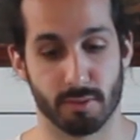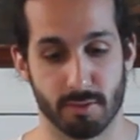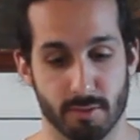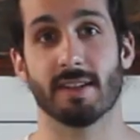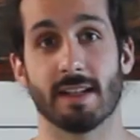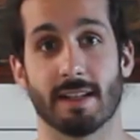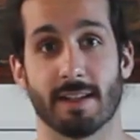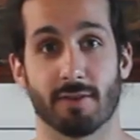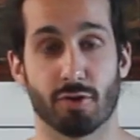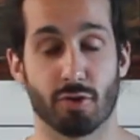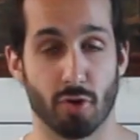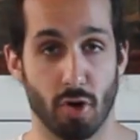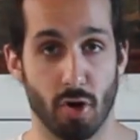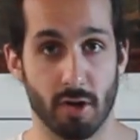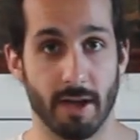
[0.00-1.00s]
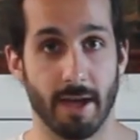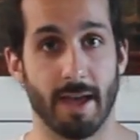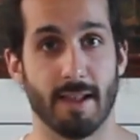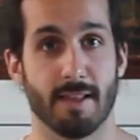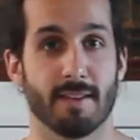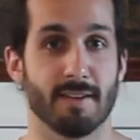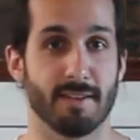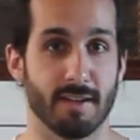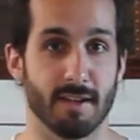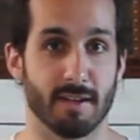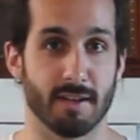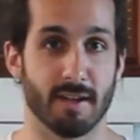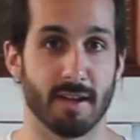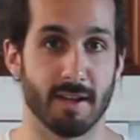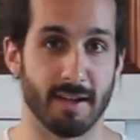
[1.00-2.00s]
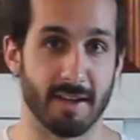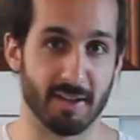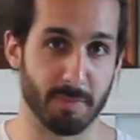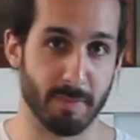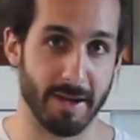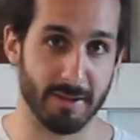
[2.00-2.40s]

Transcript: The strong healthy yin is based